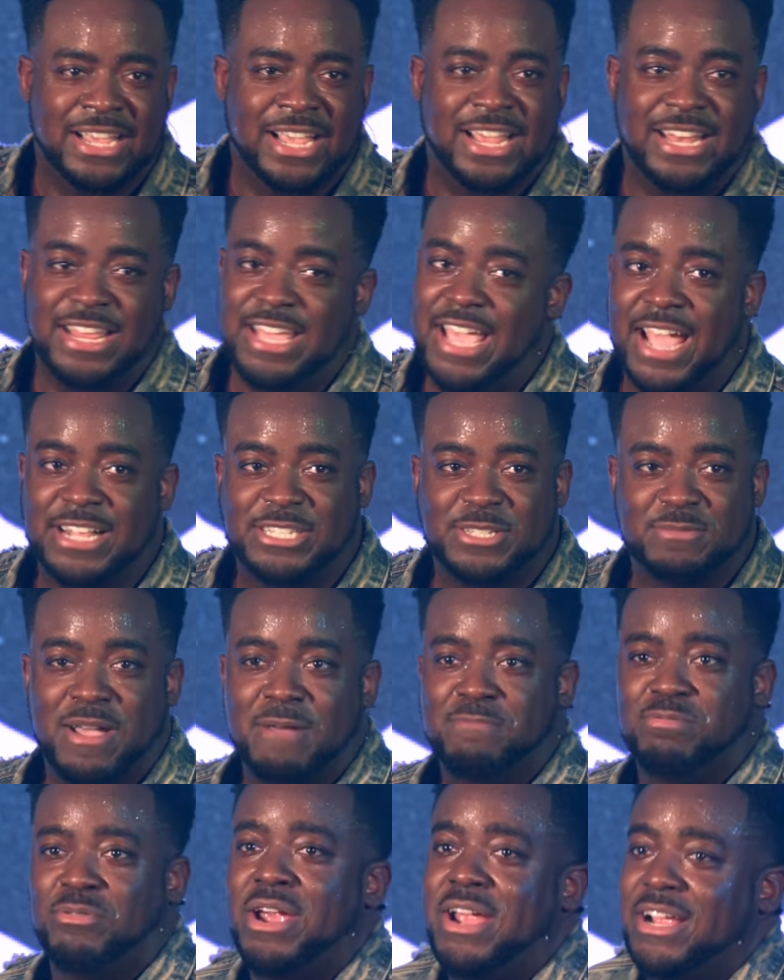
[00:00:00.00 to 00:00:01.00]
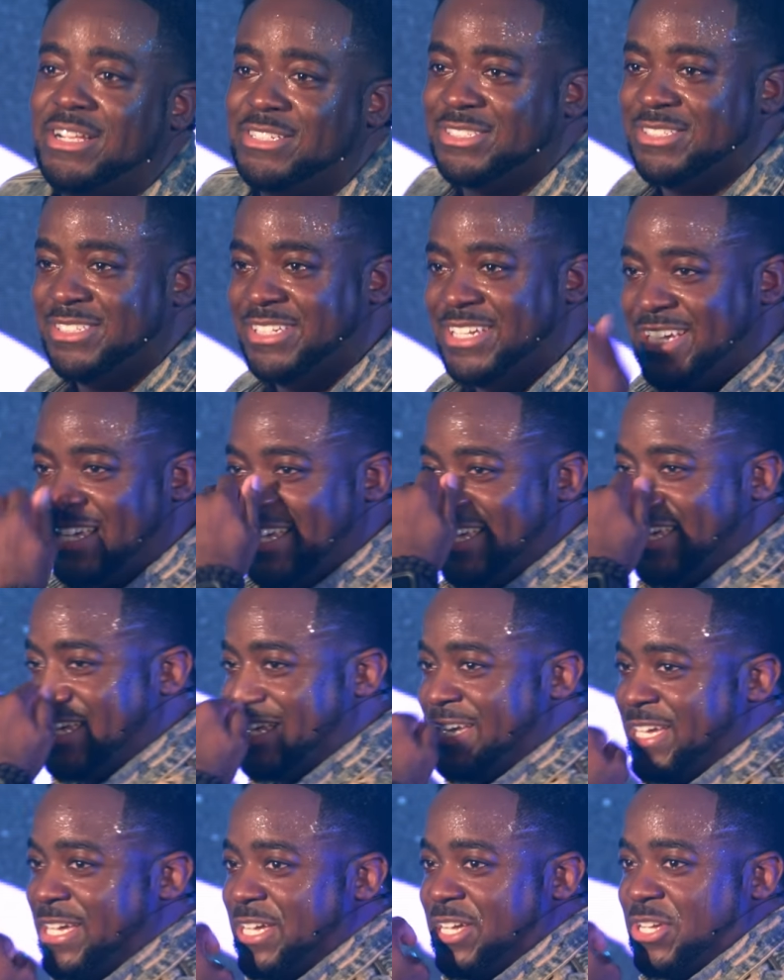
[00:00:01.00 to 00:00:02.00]
And he answered my prayers.
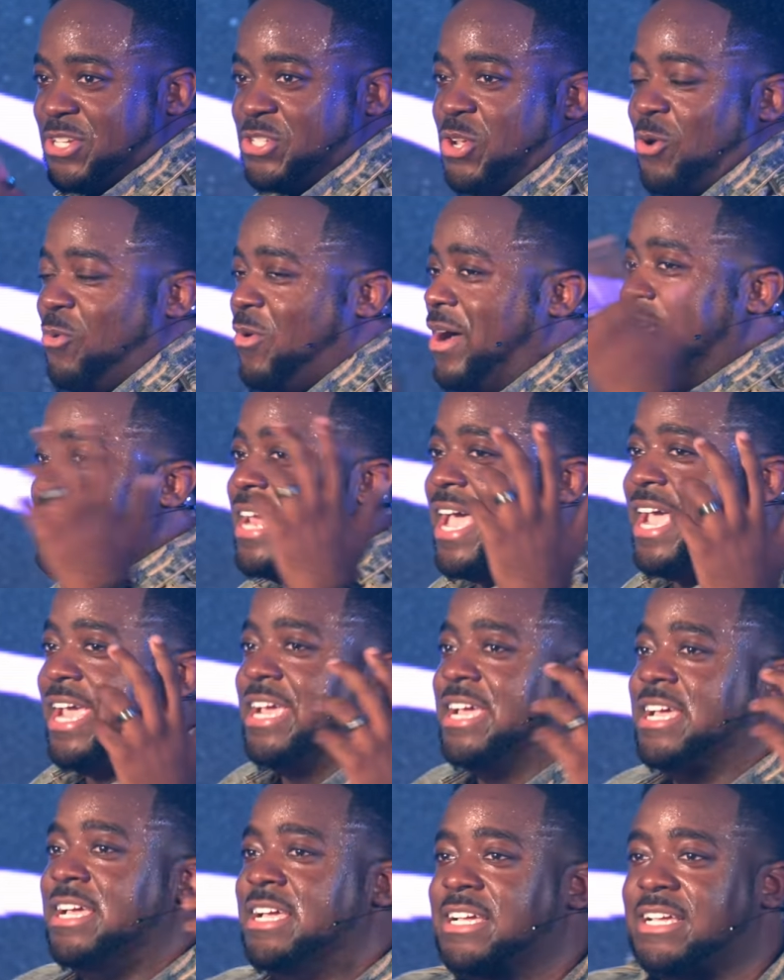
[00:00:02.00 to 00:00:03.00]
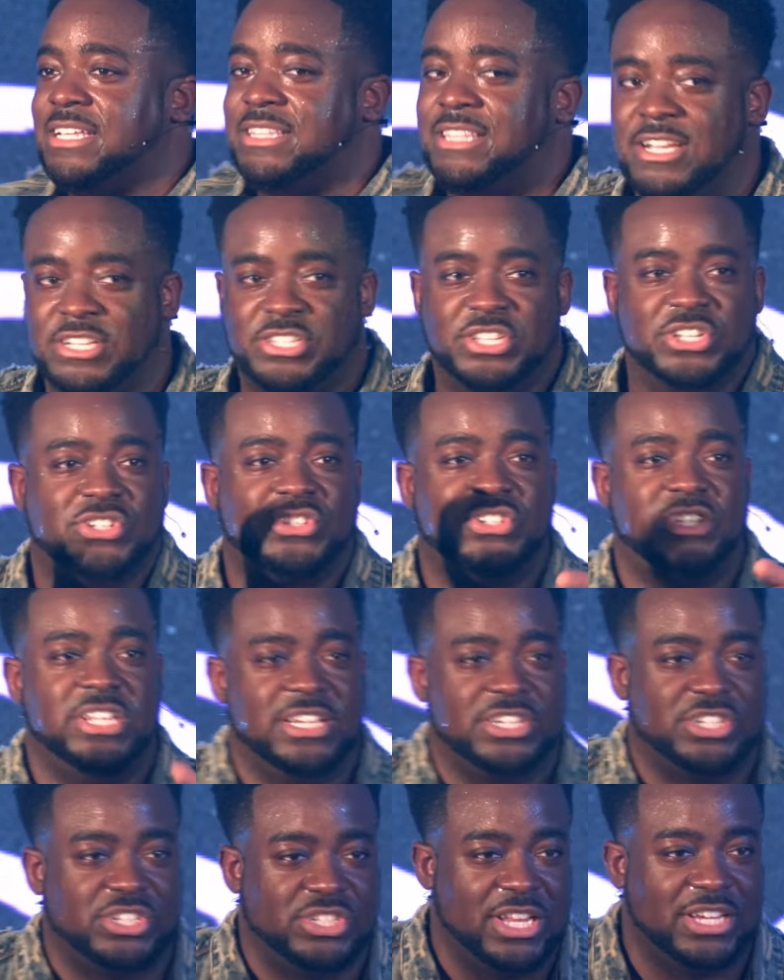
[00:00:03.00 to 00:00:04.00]
So one day, there's this
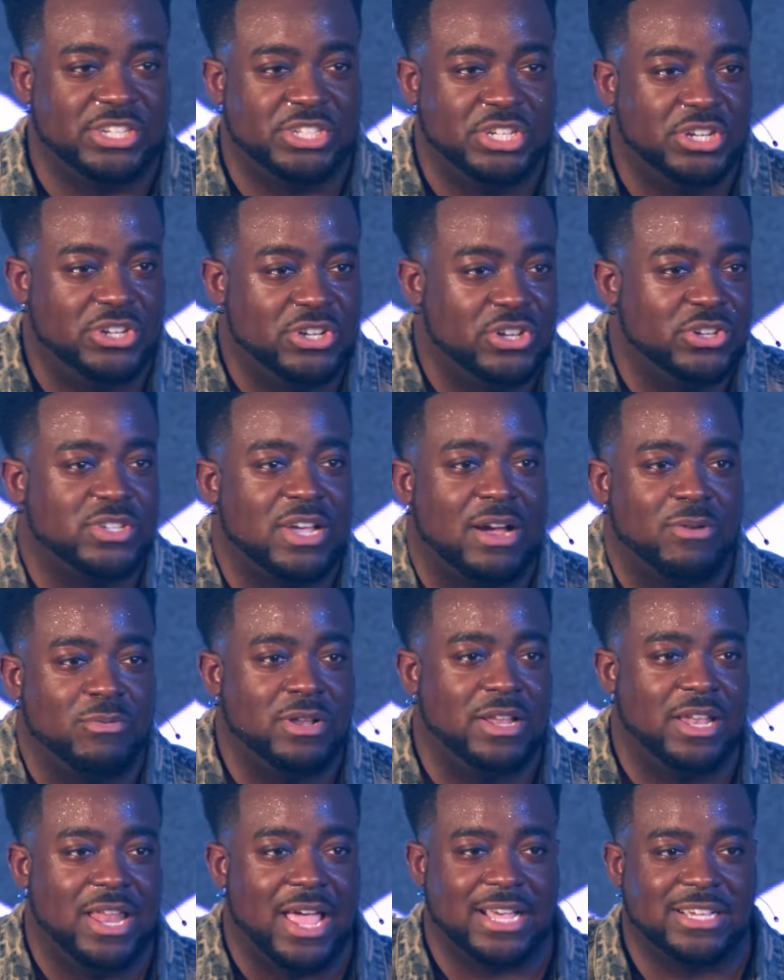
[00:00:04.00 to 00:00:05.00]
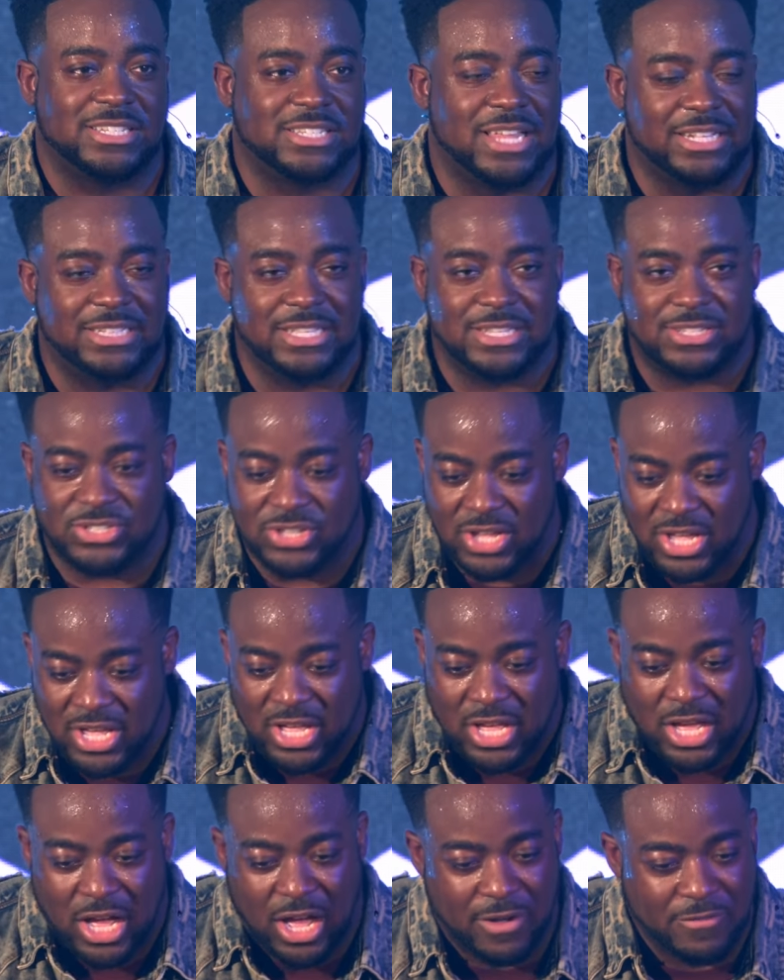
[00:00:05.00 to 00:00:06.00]
dish that she cooks I really like. It's like this
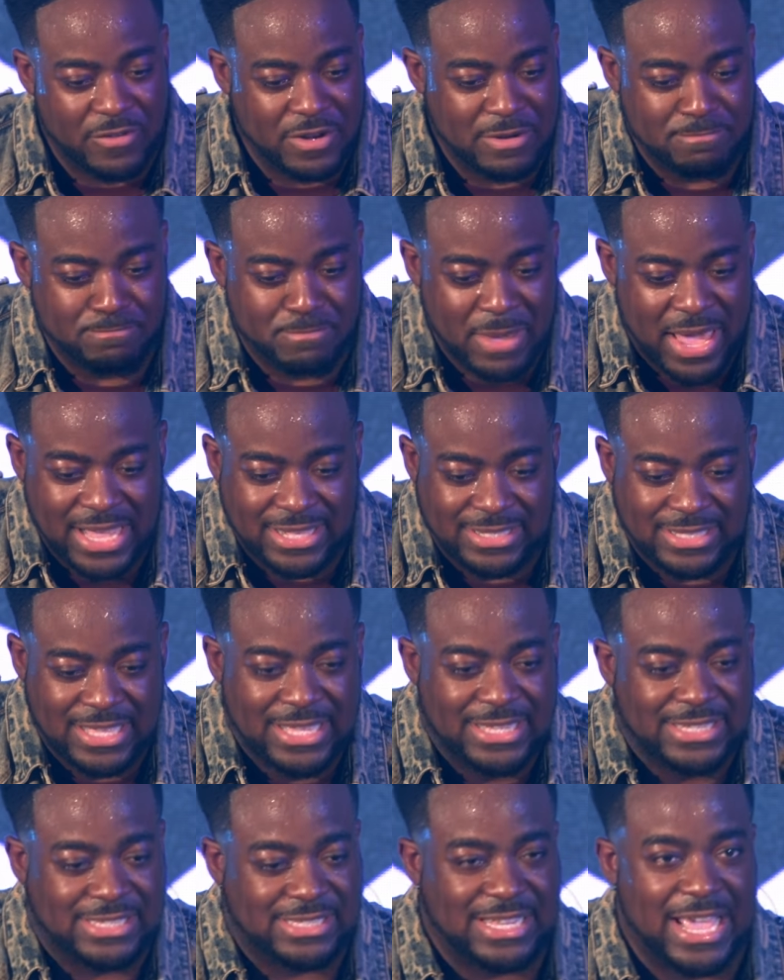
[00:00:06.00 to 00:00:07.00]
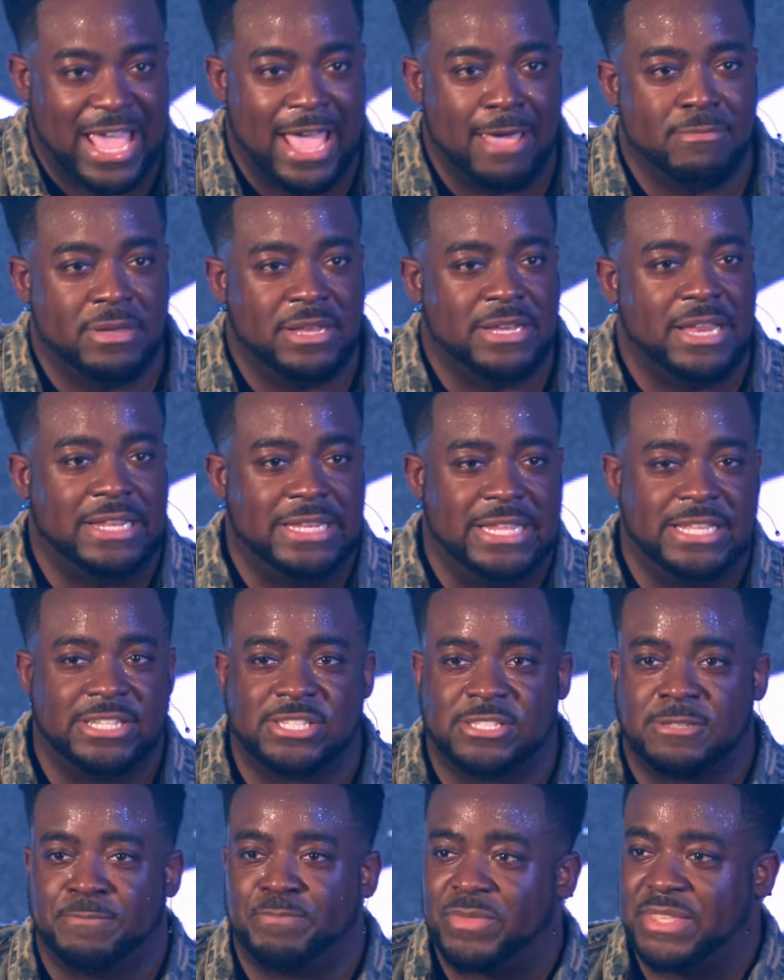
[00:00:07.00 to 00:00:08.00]
oven-baked salmon and
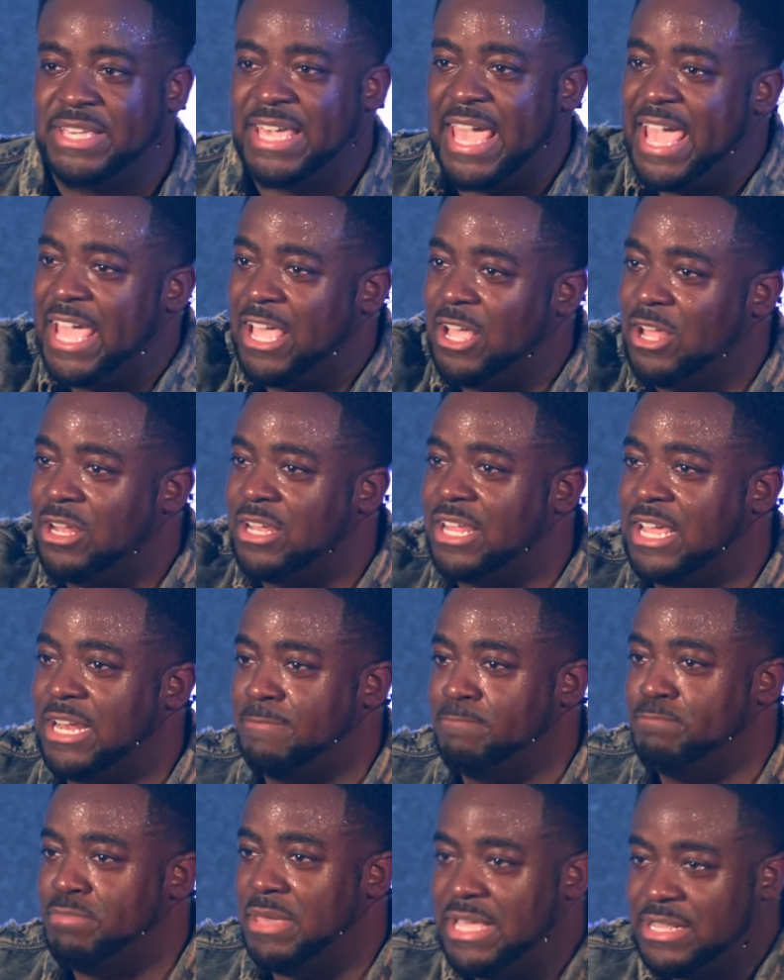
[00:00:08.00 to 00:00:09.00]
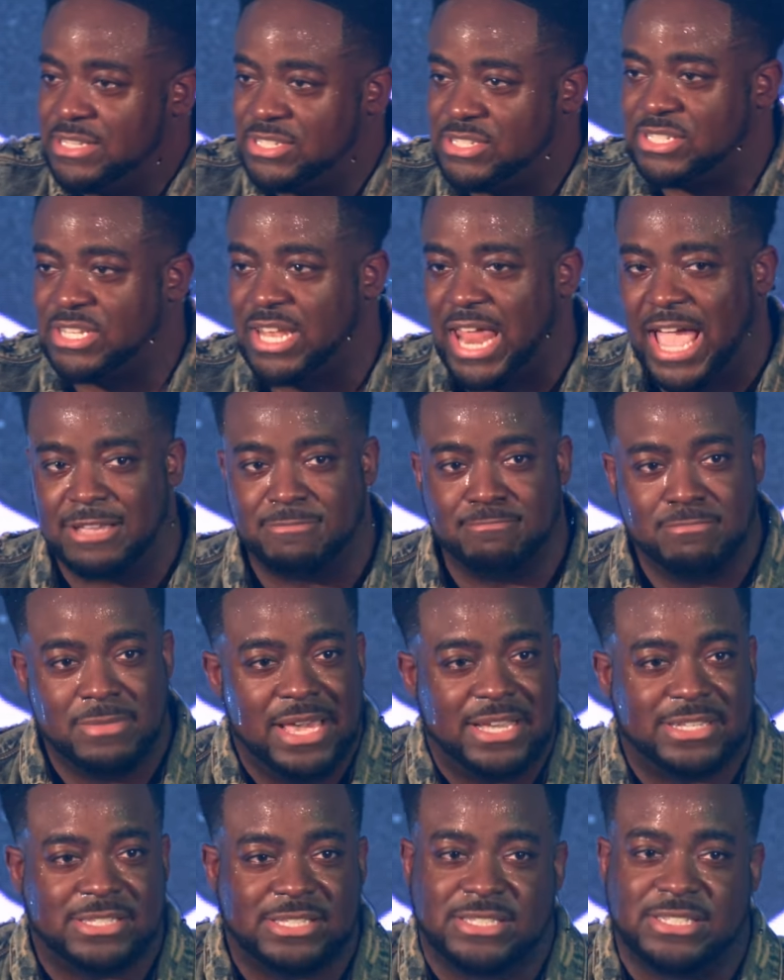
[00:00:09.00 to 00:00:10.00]
this kale and beets like
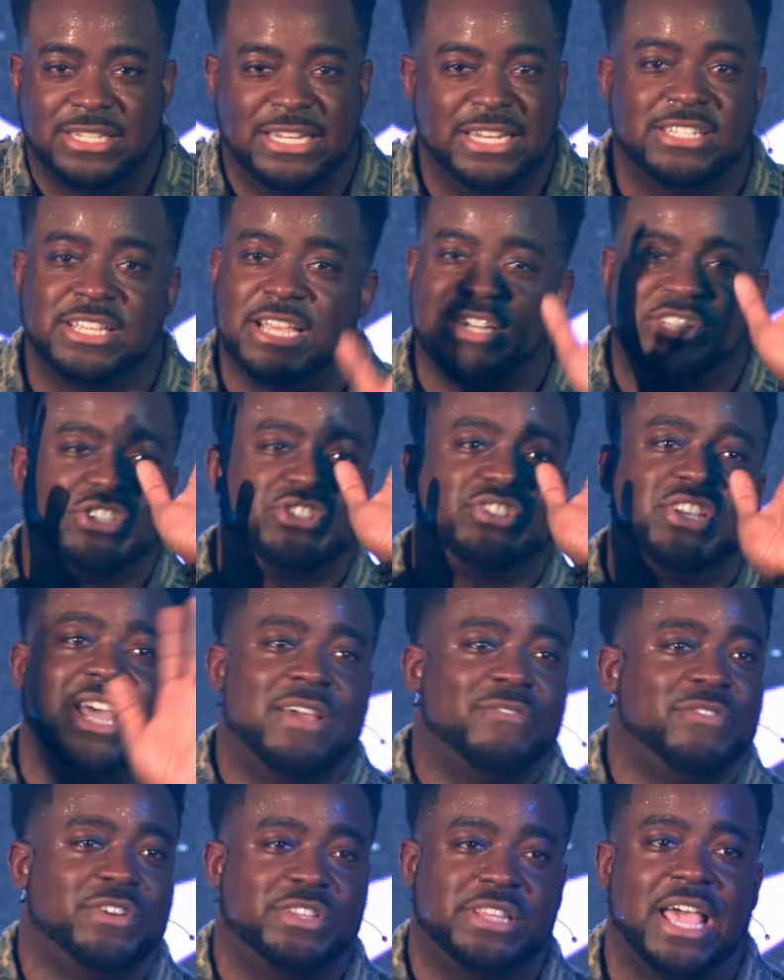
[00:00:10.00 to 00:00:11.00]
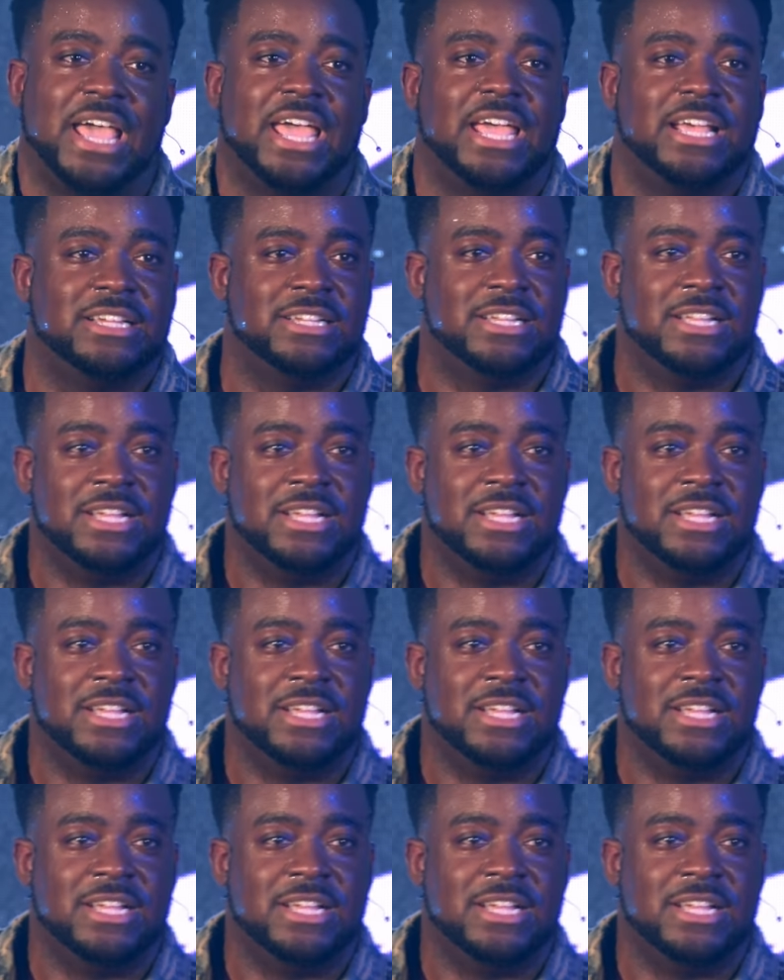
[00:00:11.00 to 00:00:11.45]
mix, and it's just everything.